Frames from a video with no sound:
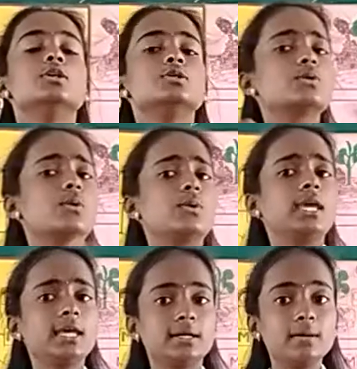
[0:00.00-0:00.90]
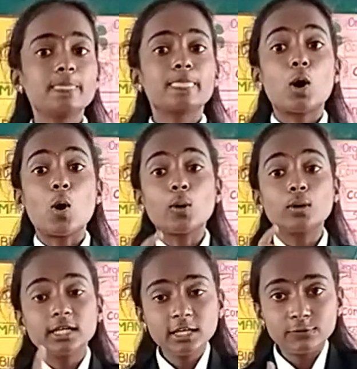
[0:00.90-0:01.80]
So here,
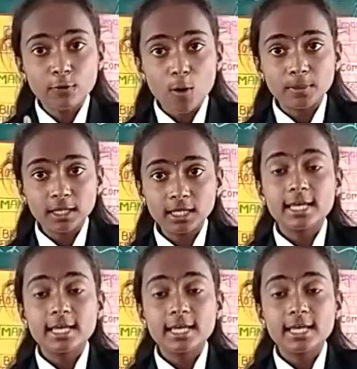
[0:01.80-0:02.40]
organic farming